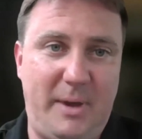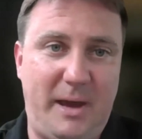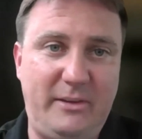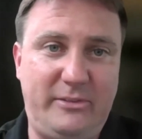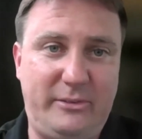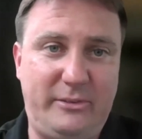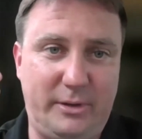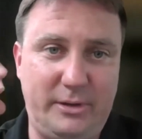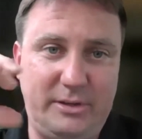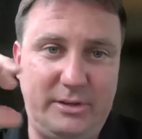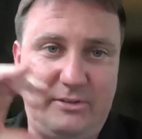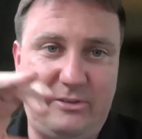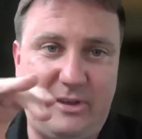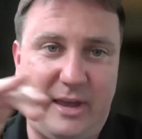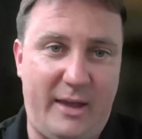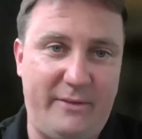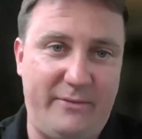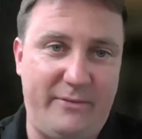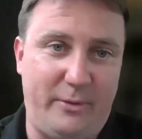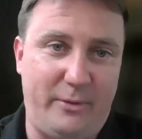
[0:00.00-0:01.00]
basically just
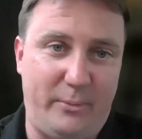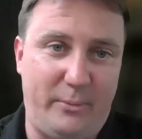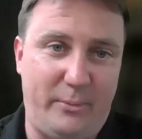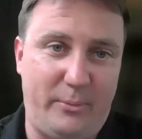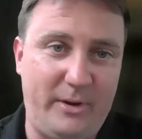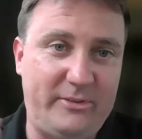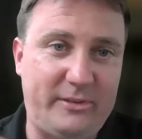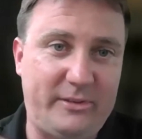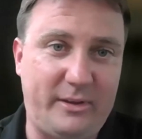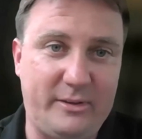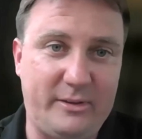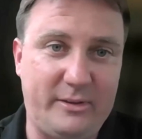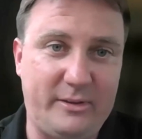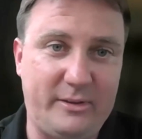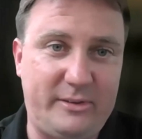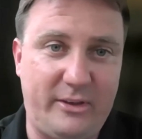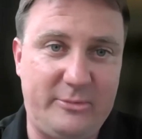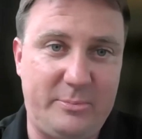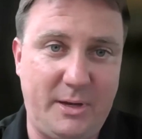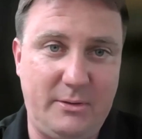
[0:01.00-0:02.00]
have a risk
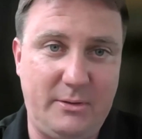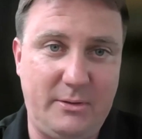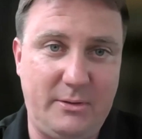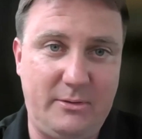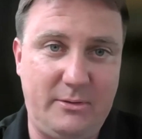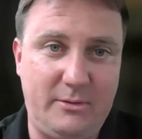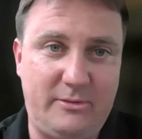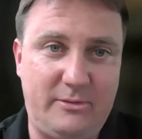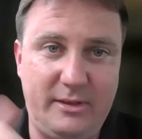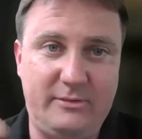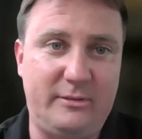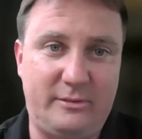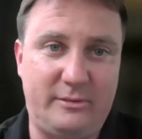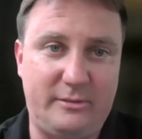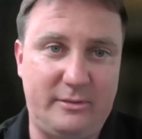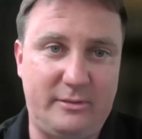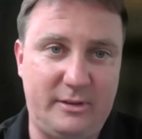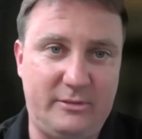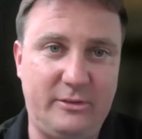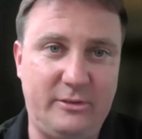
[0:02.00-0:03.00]
assessment. You say, this
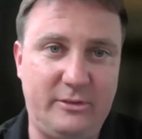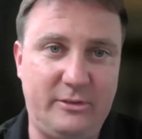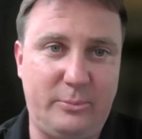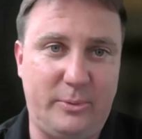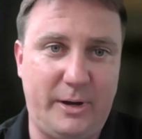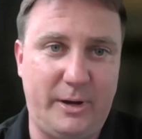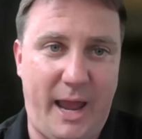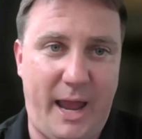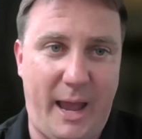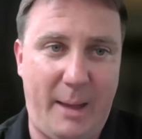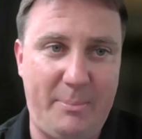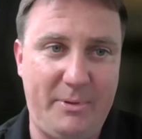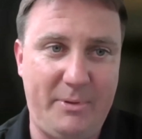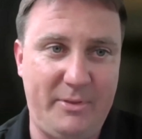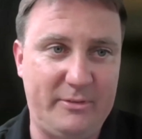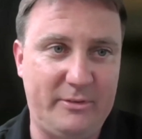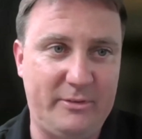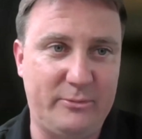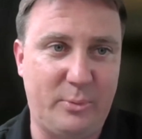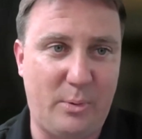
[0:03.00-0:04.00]
is what
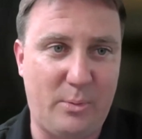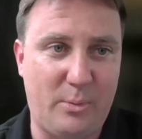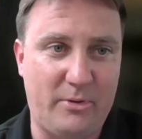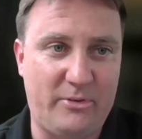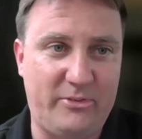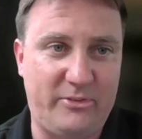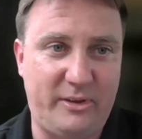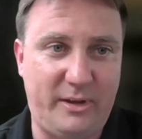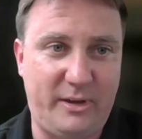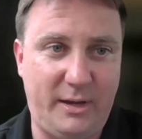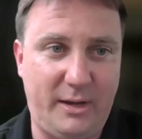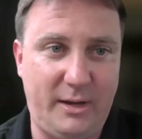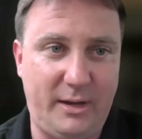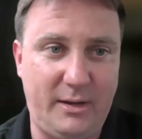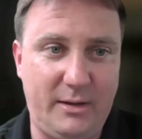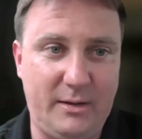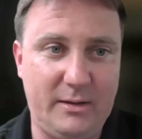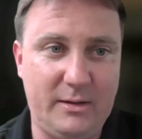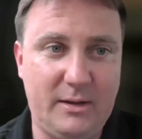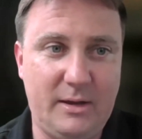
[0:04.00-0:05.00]
happened. This is what we're
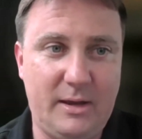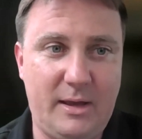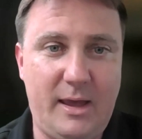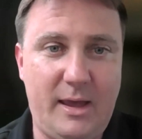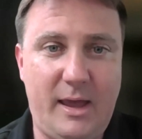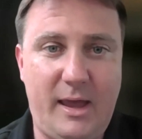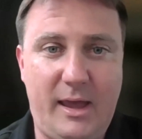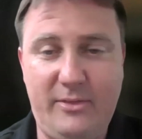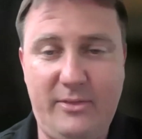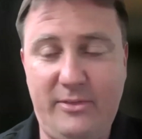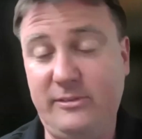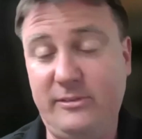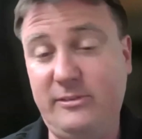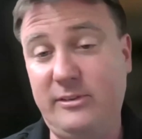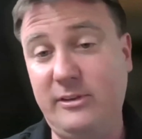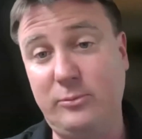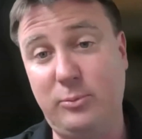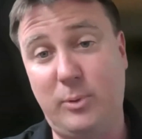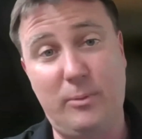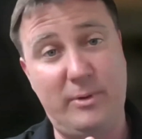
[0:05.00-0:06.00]
seeing.
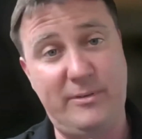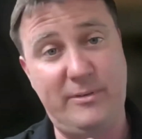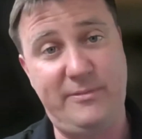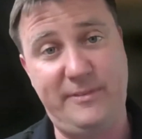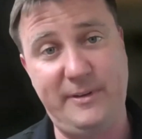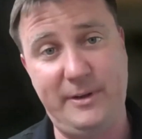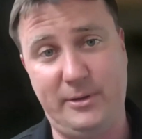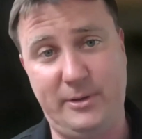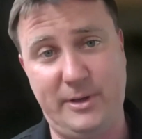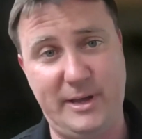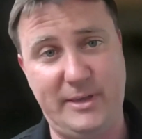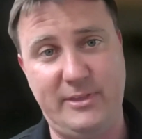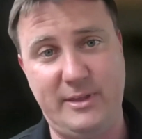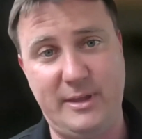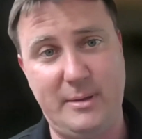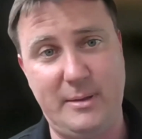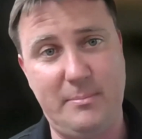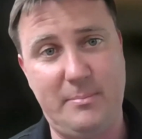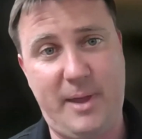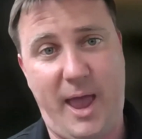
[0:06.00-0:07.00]
This is what we feel like
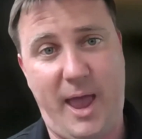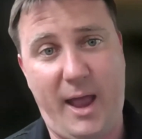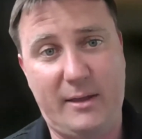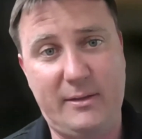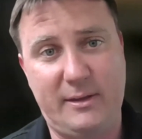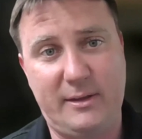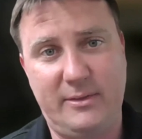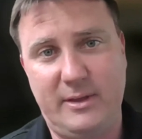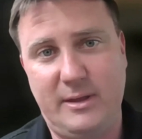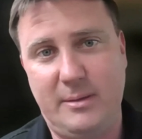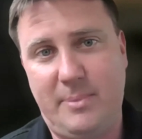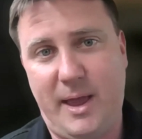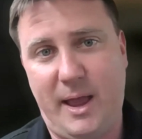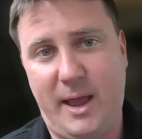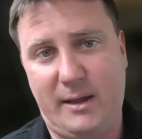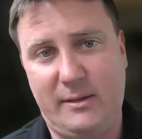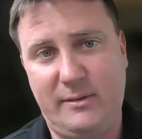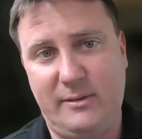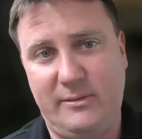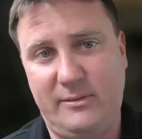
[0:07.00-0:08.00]
the impact. And the
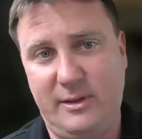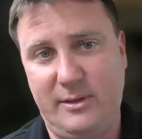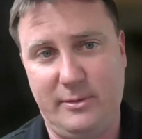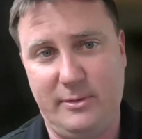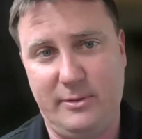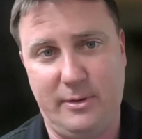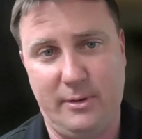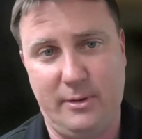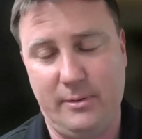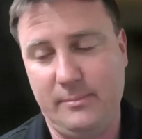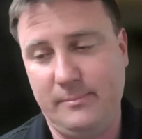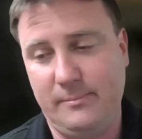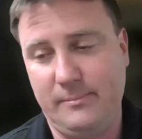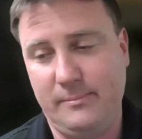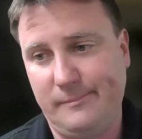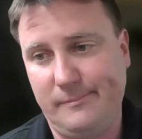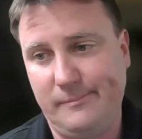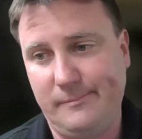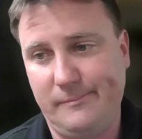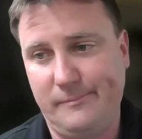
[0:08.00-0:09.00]
impact is either
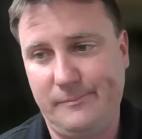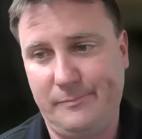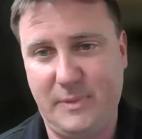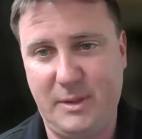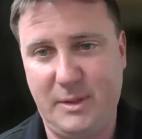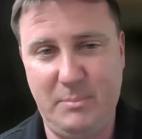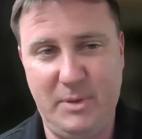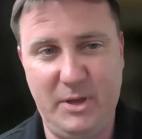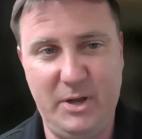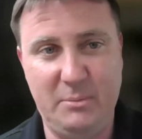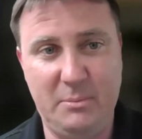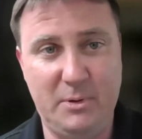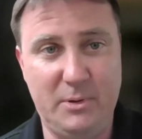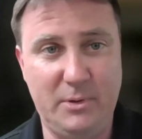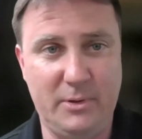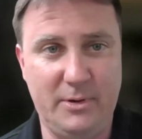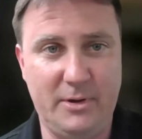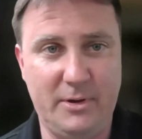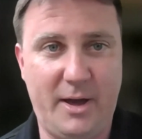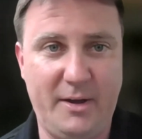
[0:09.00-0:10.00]

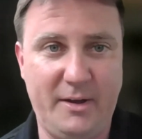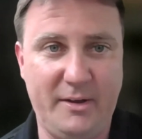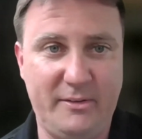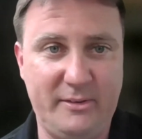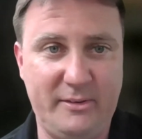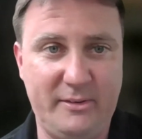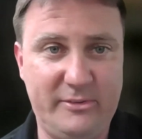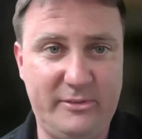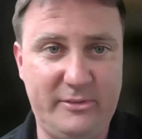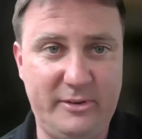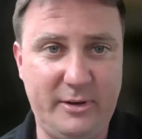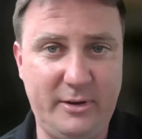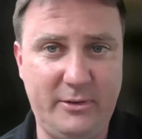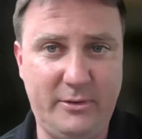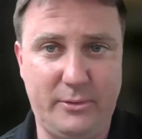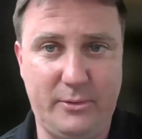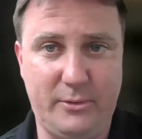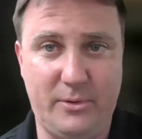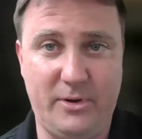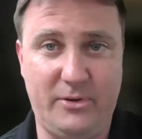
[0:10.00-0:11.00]
minimal or
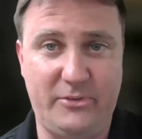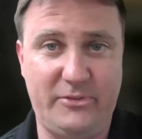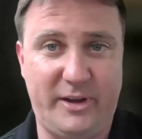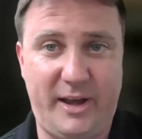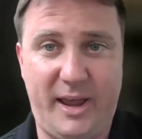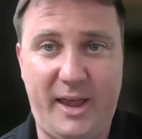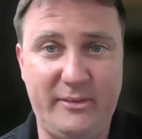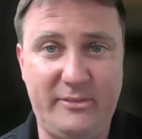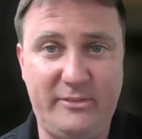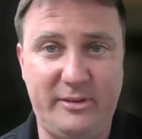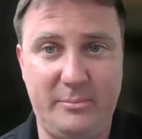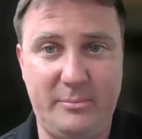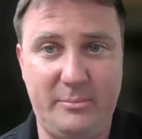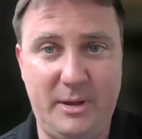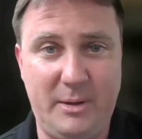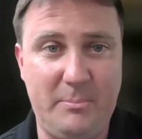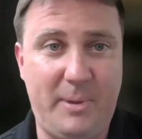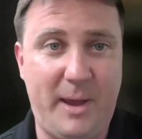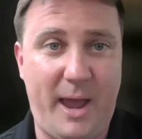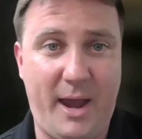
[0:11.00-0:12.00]
non-existent, or else it has
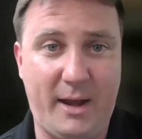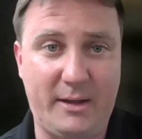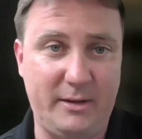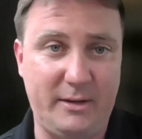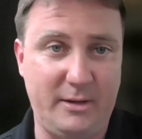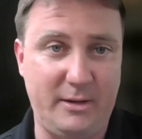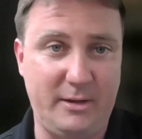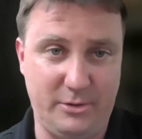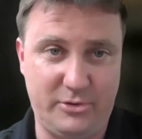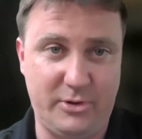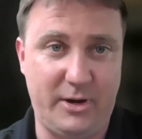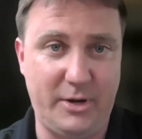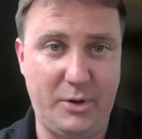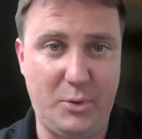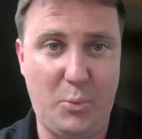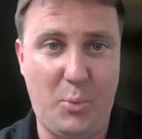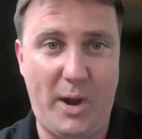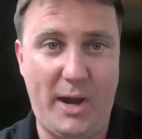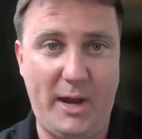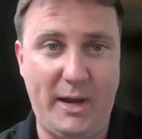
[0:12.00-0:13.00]
some impact and you're
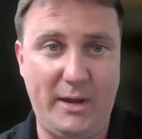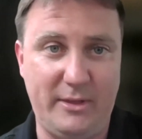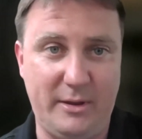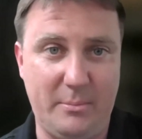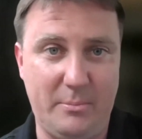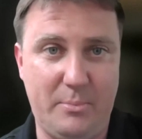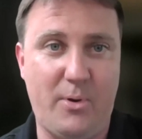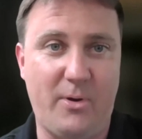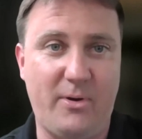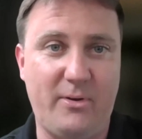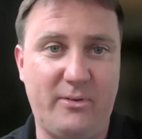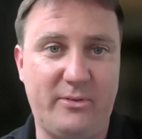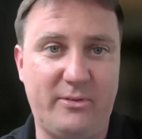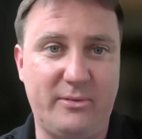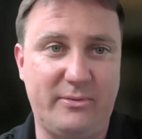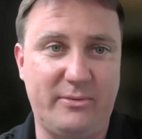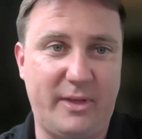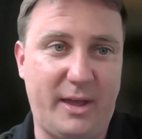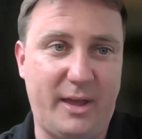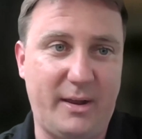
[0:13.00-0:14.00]
trying to weigh the
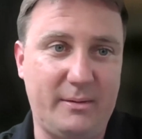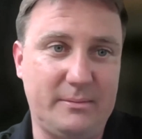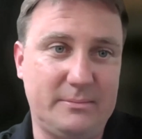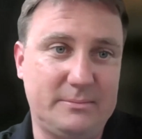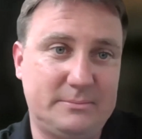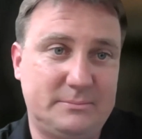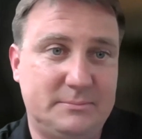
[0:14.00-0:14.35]
importance of that.